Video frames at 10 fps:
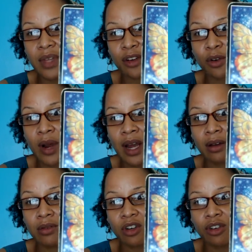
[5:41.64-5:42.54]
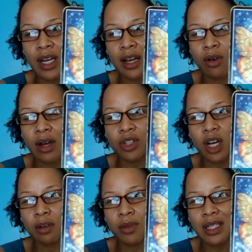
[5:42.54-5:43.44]
crown, or not crown
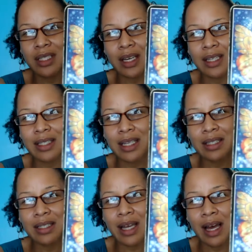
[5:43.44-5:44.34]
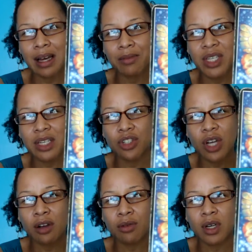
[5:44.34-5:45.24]
chakra, but it's like a six
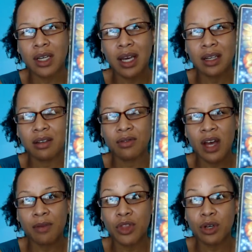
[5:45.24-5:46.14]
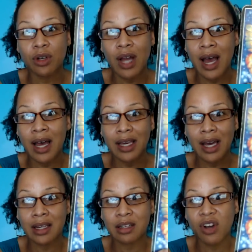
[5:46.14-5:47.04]
chakra kind of third eye
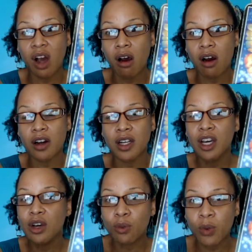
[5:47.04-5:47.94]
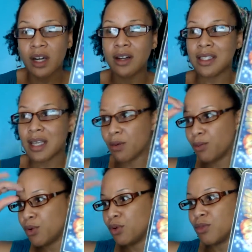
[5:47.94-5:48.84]
kind of card, where it's like
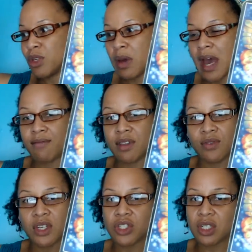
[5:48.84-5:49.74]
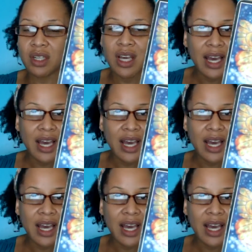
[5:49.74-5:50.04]
boom, you have the vision.